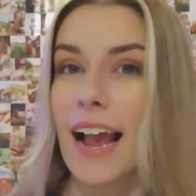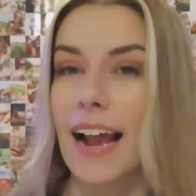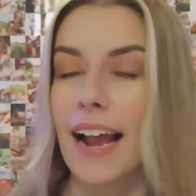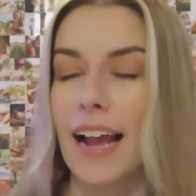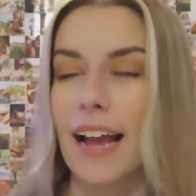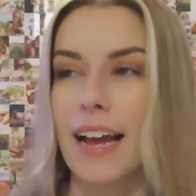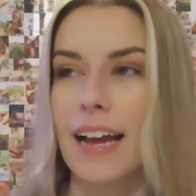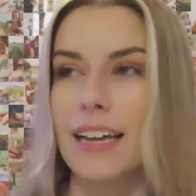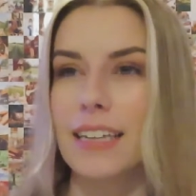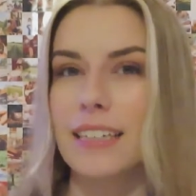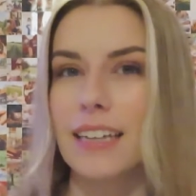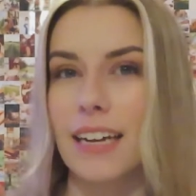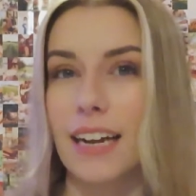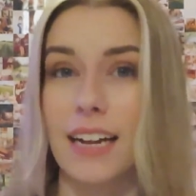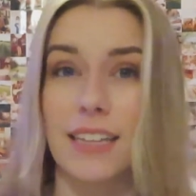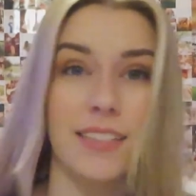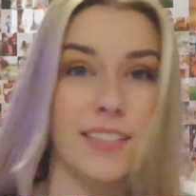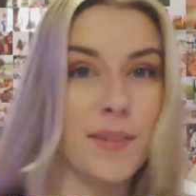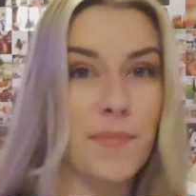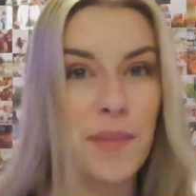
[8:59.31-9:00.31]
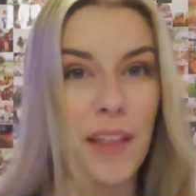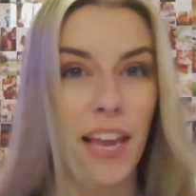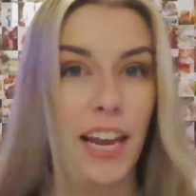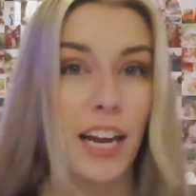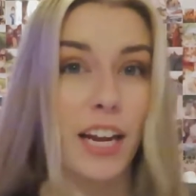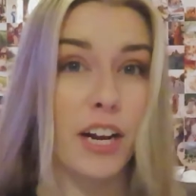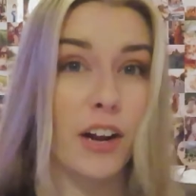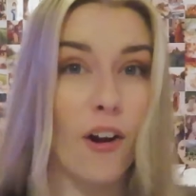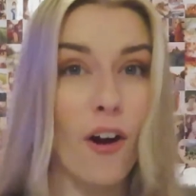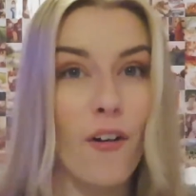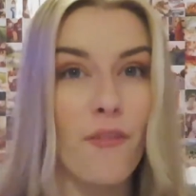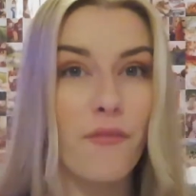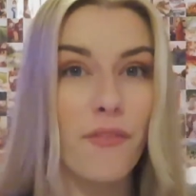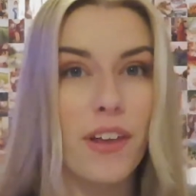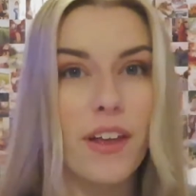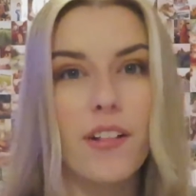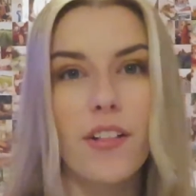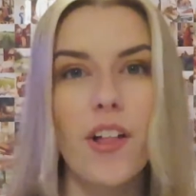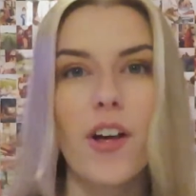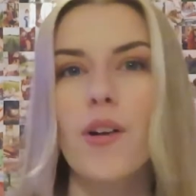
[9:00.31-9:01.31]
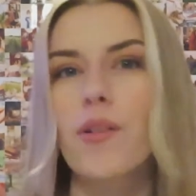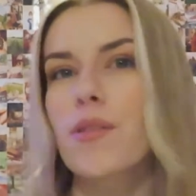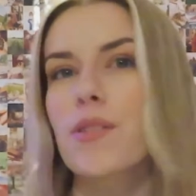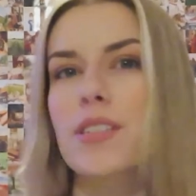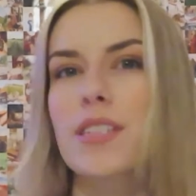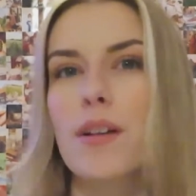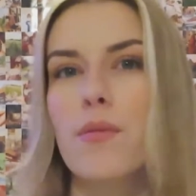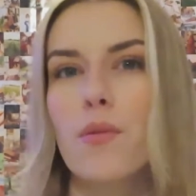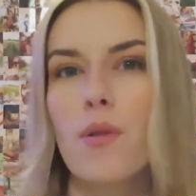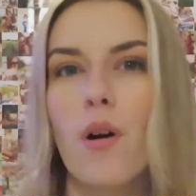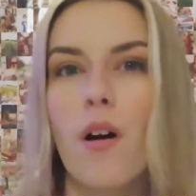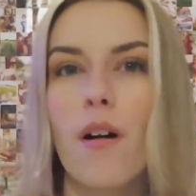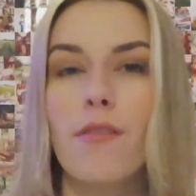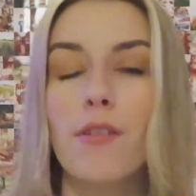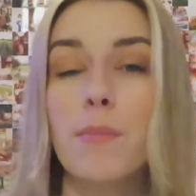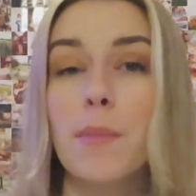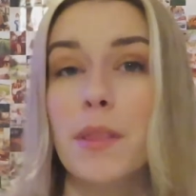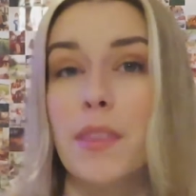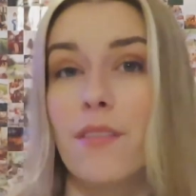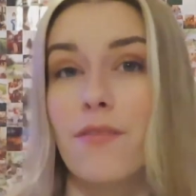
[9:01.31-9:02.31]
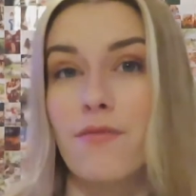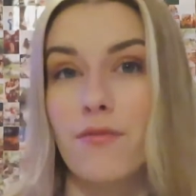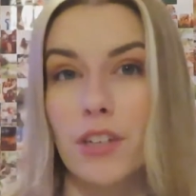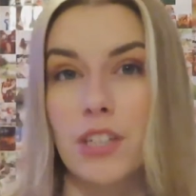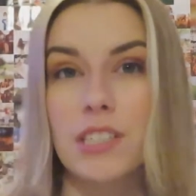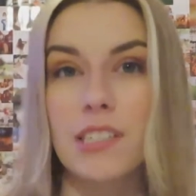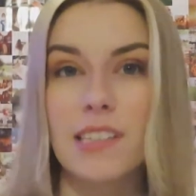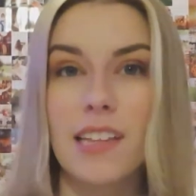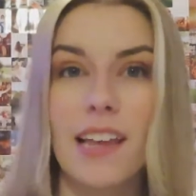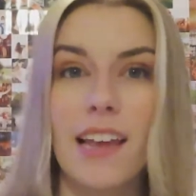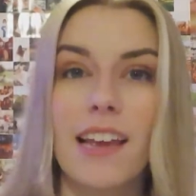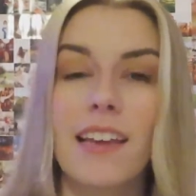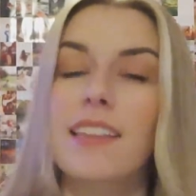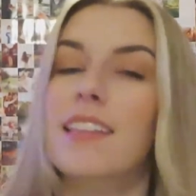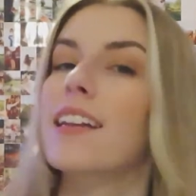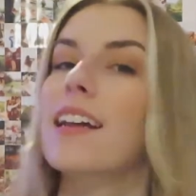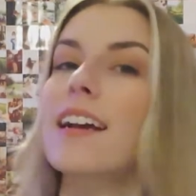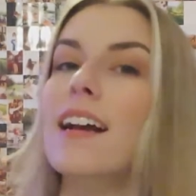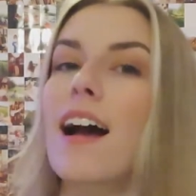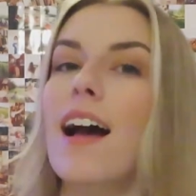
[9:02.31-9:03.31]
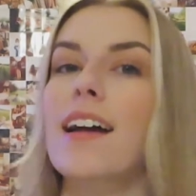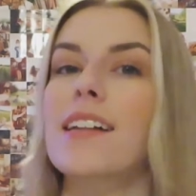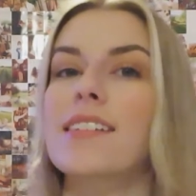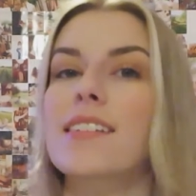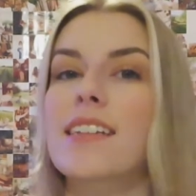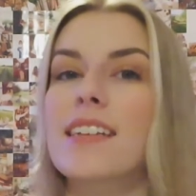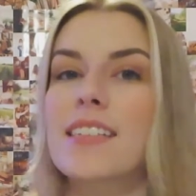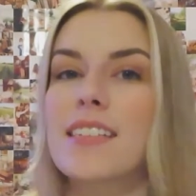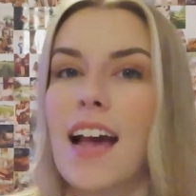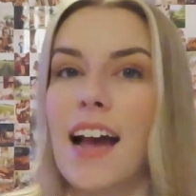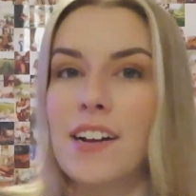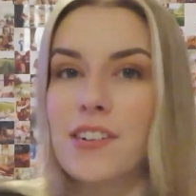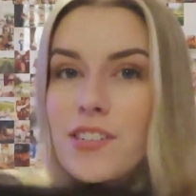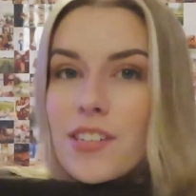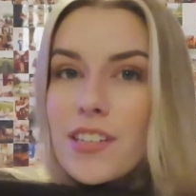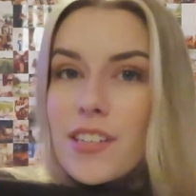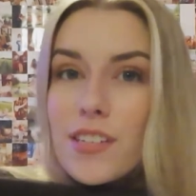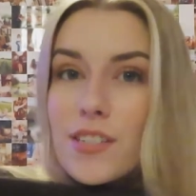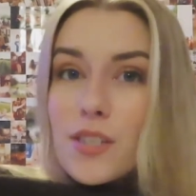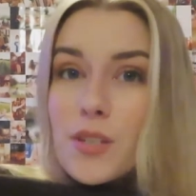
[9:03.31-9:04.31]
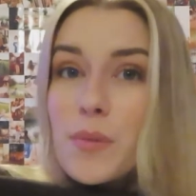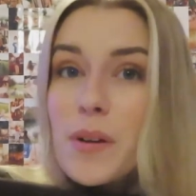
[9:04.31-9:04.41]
and I got some like comfy clothes that we'll go over, but the first thing that I got is actually the